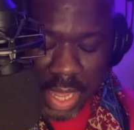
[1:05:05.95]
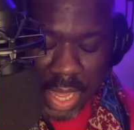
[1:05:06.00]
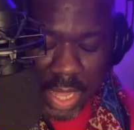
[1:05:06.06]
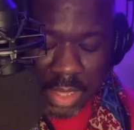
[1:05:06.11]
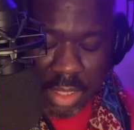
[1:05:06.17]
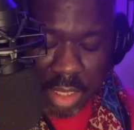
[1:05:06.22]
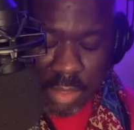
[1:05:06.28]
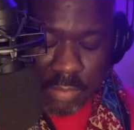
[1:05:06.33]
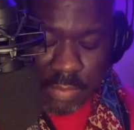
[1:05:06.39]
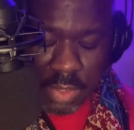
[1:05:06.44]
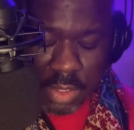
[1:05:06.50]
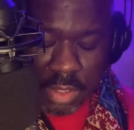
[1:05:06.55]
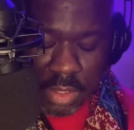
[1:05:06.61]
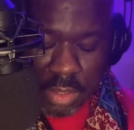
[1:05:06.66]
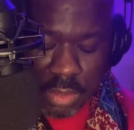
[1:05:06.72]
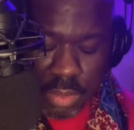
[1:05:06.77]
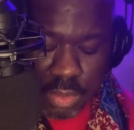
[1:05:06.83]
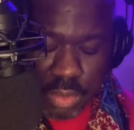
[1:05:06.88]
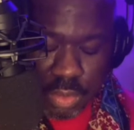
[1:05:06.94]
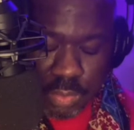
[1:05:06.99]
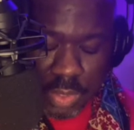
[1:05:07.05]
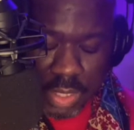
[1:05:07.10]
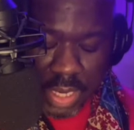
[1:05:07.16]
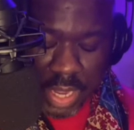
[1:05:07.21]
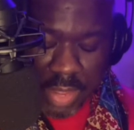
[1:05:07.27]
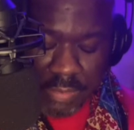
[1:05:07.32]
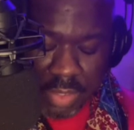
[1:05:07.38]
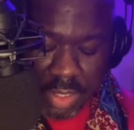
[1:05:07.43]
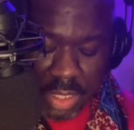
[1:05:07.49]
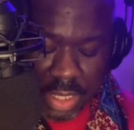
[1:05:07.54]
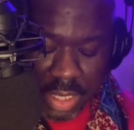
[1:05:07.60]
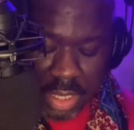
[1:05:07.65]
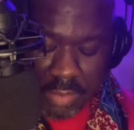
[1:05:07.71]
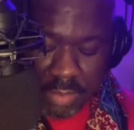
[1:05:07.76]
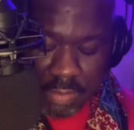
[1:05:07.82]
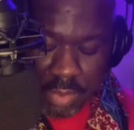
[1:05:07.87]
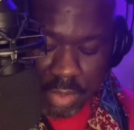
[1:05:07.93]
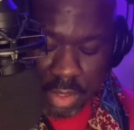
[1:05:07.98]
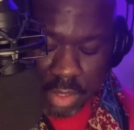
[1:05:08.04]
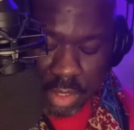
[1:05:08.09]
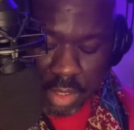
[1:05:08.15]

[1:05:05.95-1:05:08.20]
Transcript: I thought of the girls who would never leave,